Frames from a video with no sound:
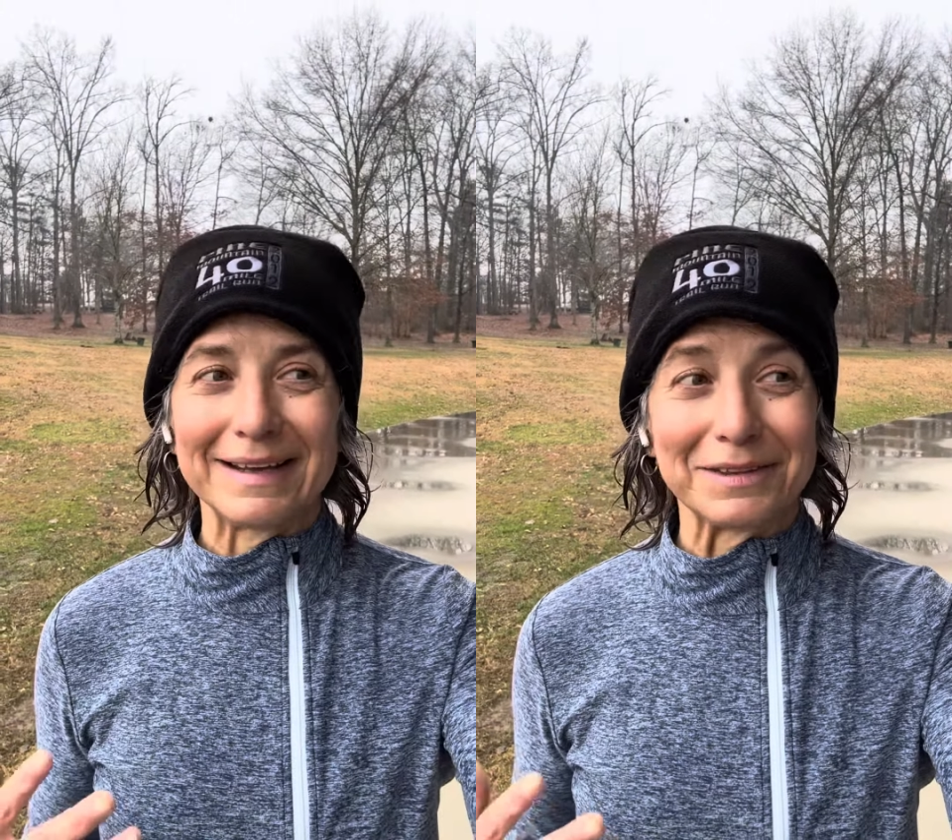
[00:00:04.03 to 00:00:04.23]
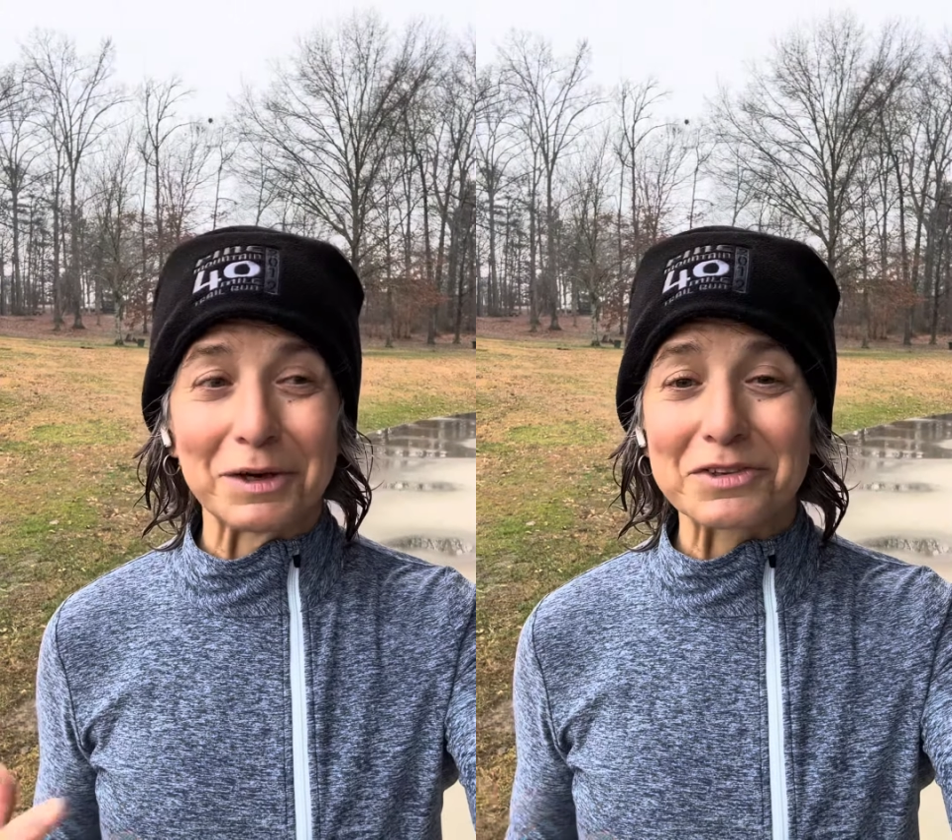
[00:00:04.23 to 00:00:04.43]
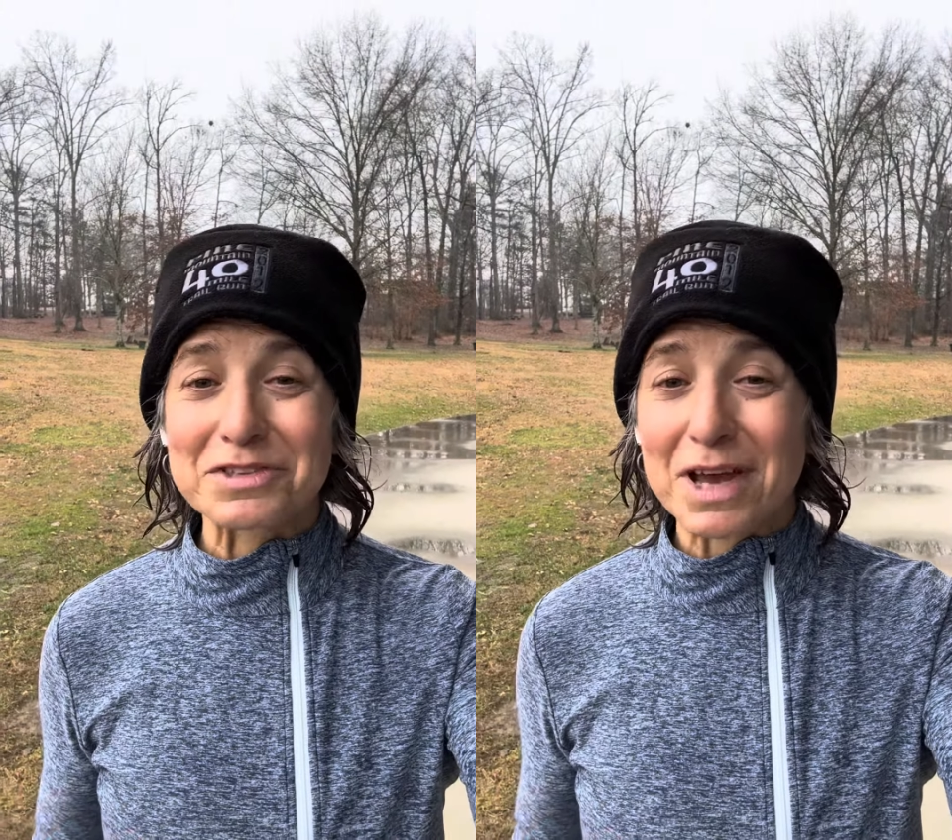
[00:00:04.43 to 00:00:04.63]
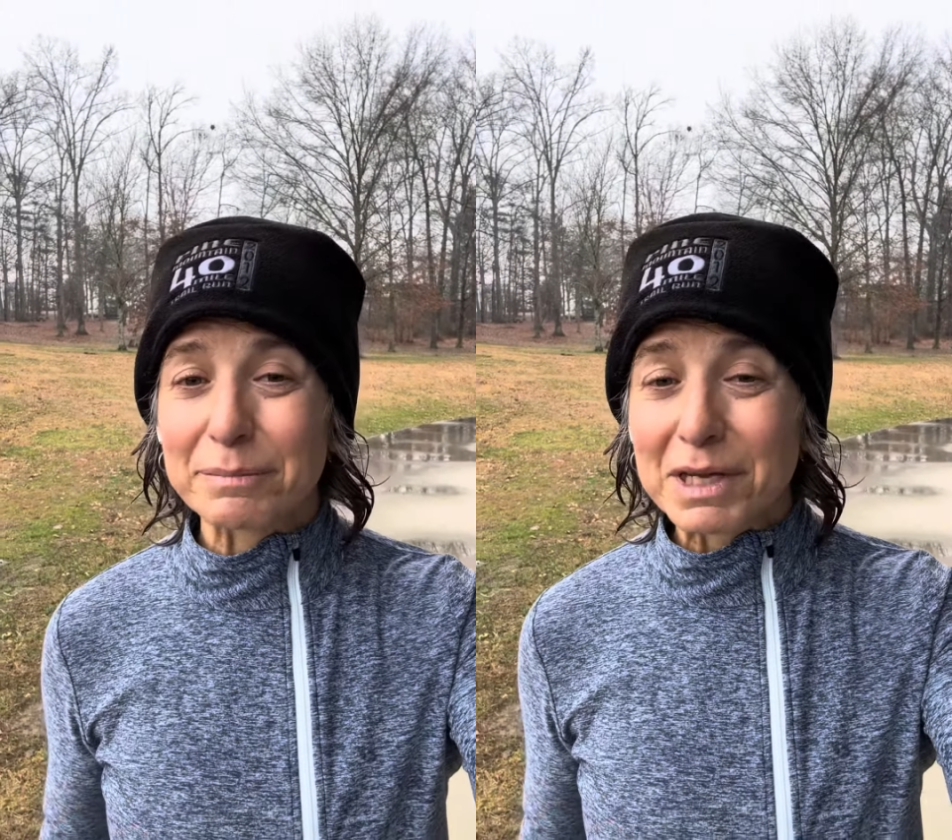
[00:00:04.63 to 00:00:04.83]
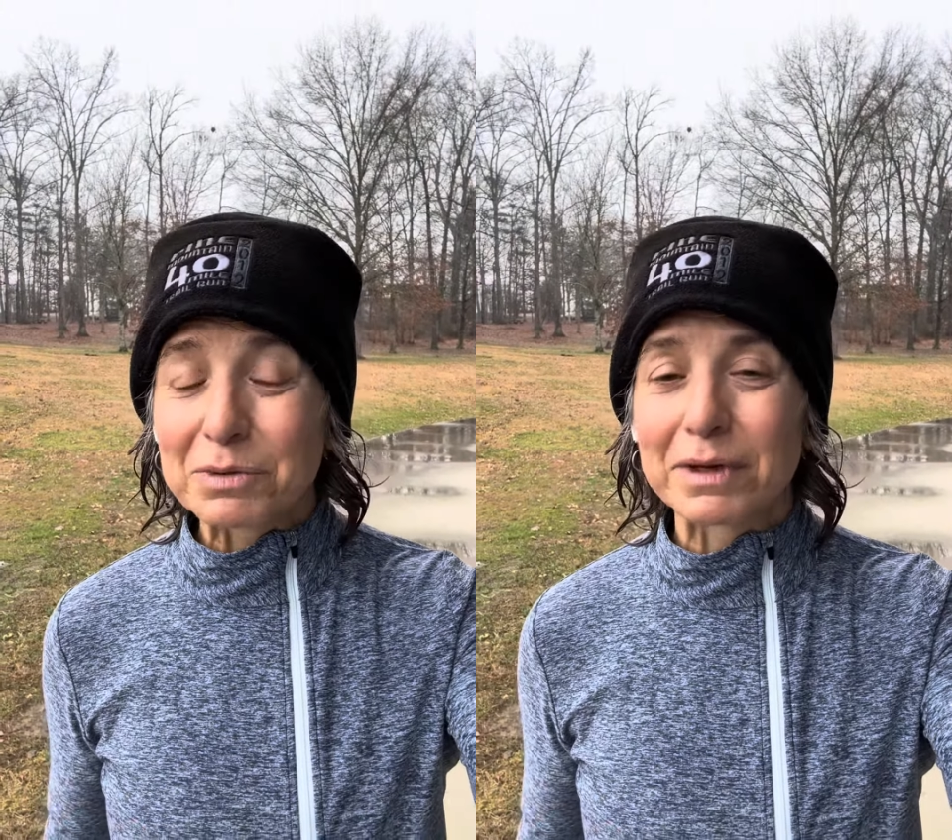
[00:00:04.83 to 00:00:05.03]
and there has not
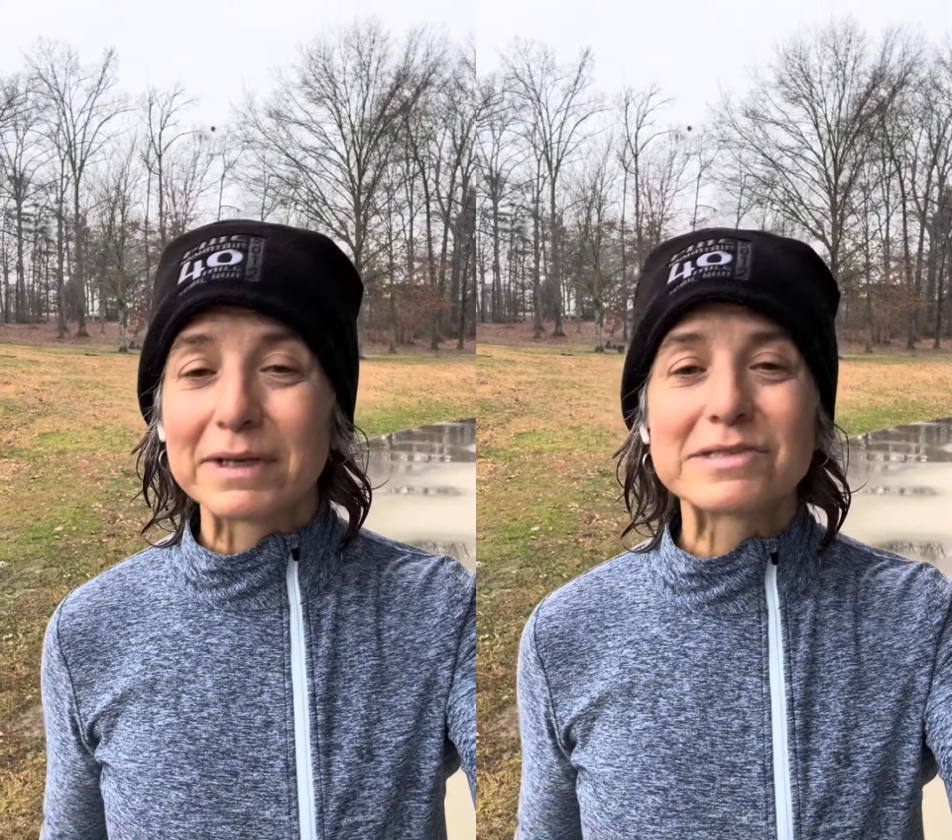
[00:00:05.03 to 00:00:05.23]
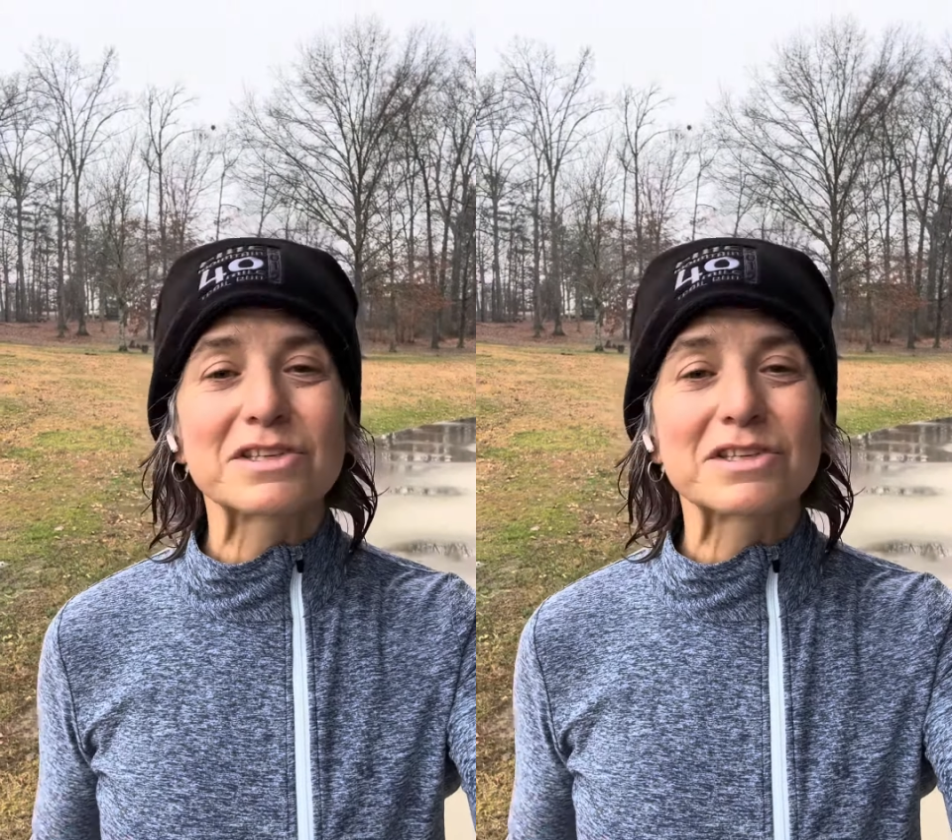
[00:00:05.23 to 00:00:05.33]
been one,